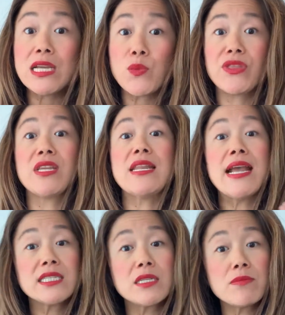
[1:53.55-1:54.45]
with the
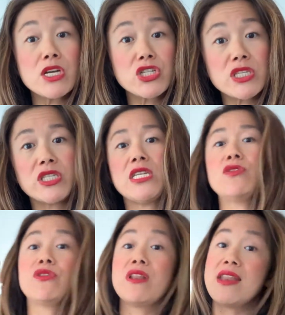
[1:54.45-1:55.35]
next emergency or
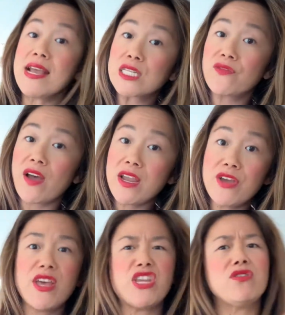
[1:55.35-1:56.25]
the next fire
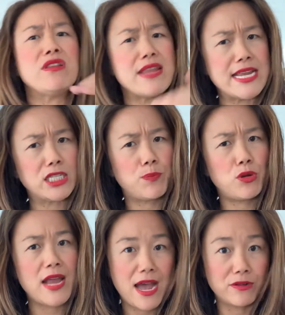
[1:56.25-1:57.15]
that you need to
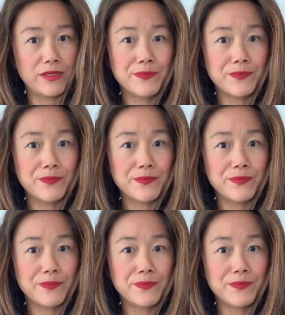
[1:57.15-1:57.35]
put out.